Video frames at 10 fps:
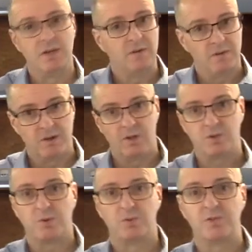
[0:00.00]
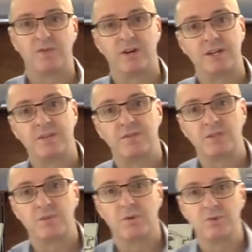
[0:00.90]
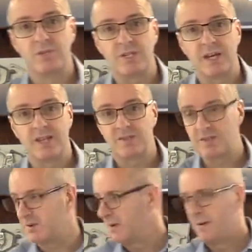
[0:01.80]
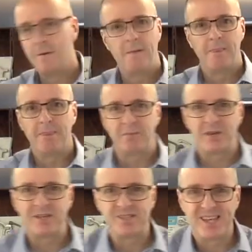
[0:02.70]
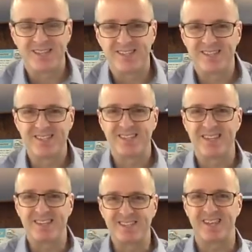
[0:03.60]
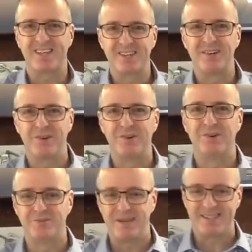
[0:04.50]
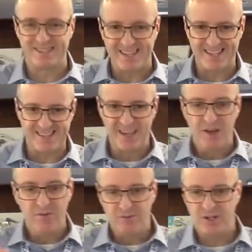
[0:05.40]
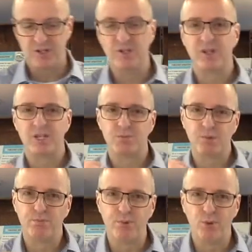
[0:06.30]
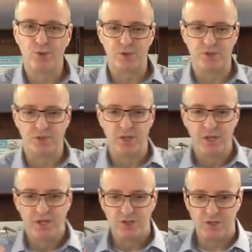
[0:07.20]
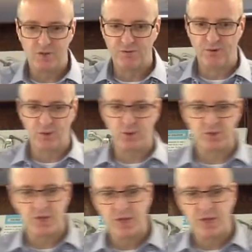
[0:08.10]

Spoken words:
The last one was 5, this one was 10. So that makes sense, doesn't it? That second law makes sense. Frictional is proportional to the force